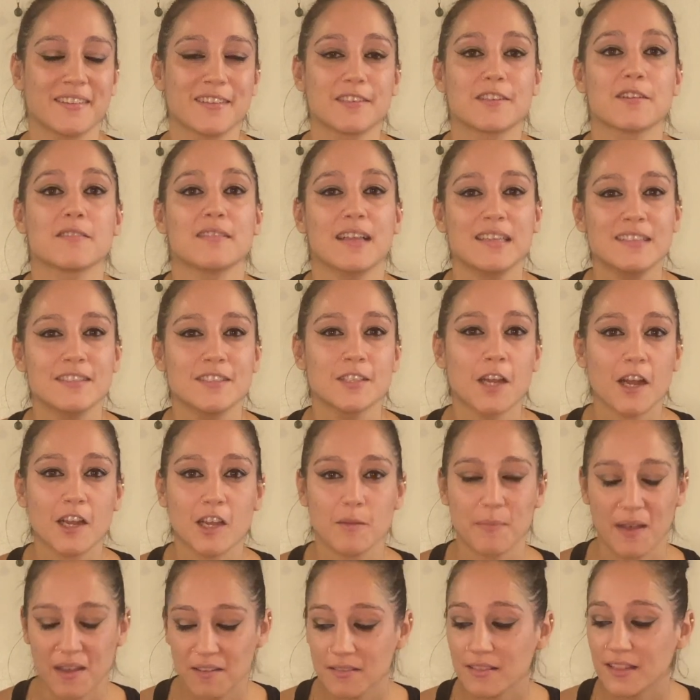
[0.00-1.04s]
so let's talk
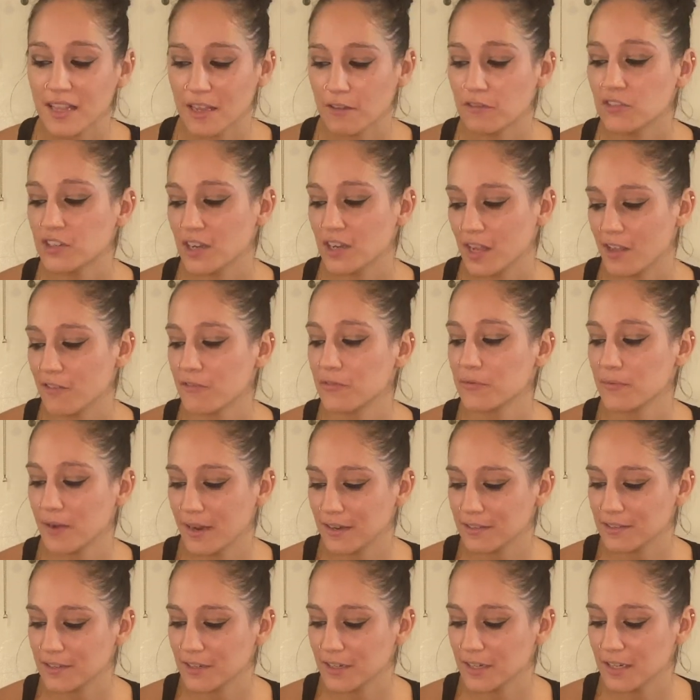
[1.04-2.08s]
about leaf shave
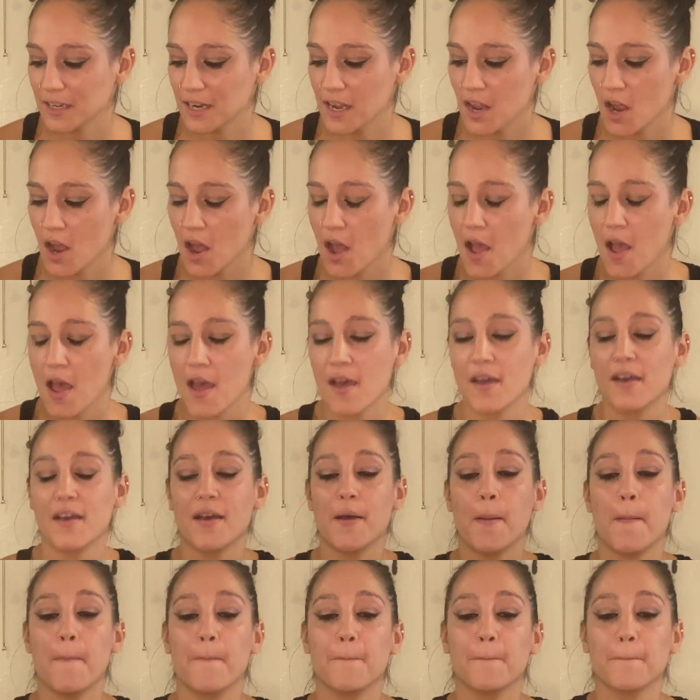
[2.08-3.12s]
razor.
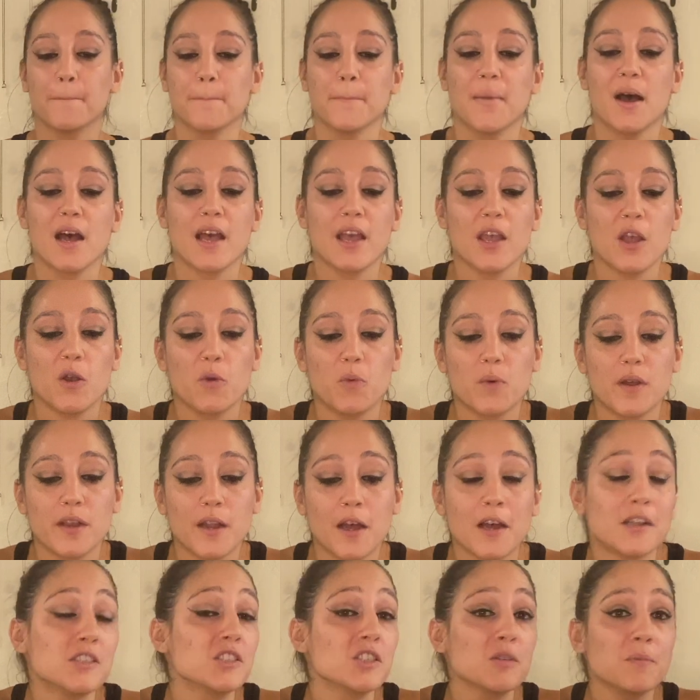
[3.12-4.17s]
My
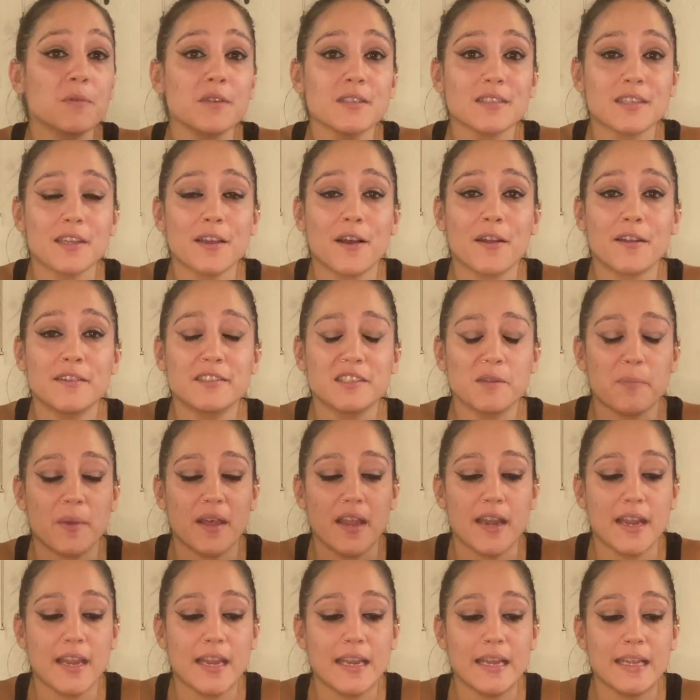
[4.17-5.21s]
100% honest
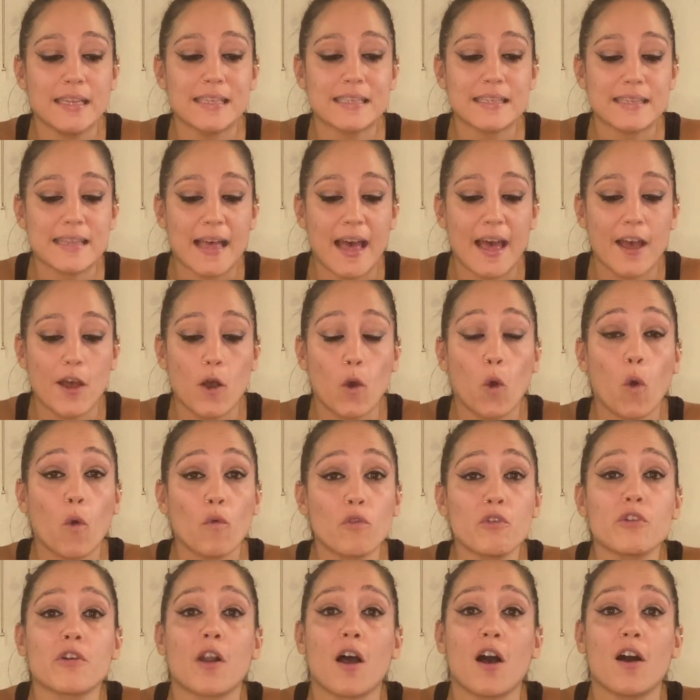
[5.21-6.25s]
opinion is that
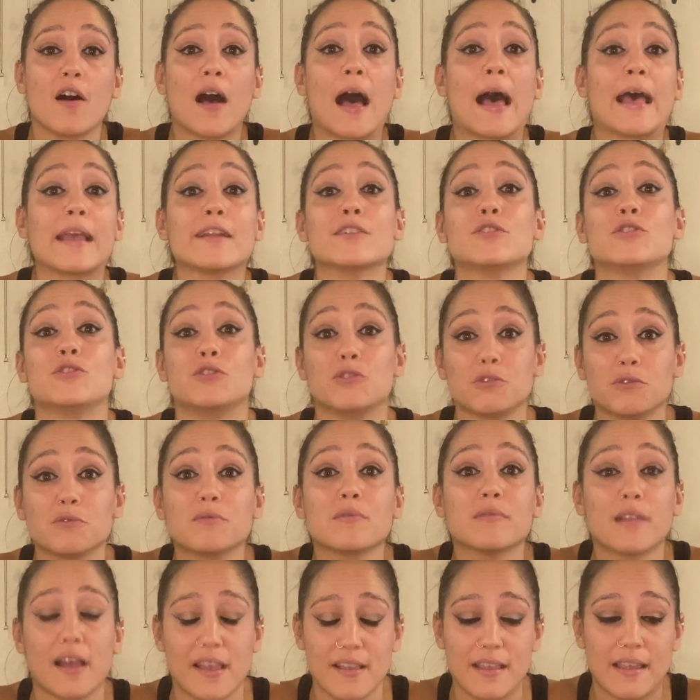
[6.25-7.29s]
overall I do
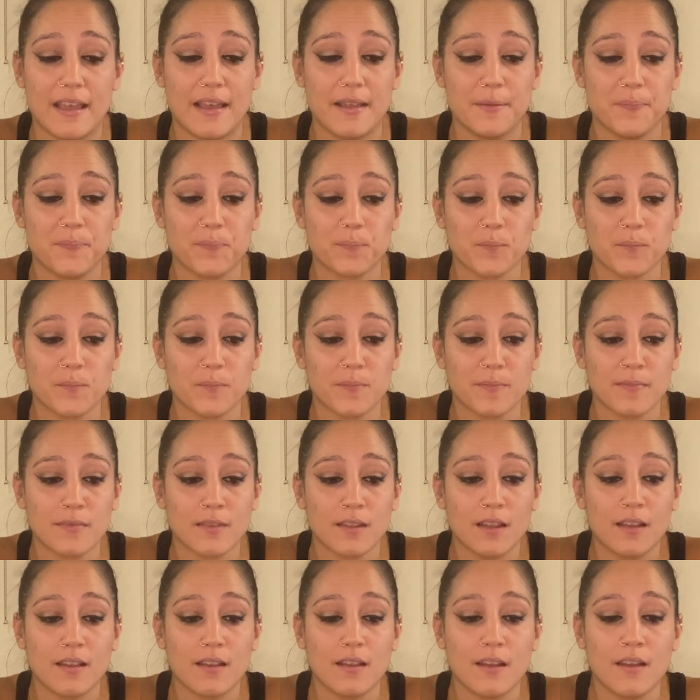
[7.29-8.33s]
like it.
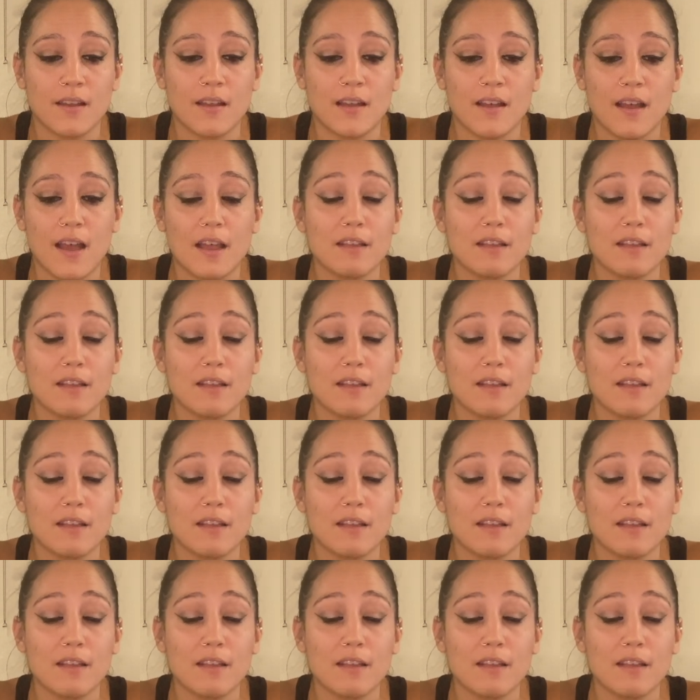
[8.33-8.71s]
I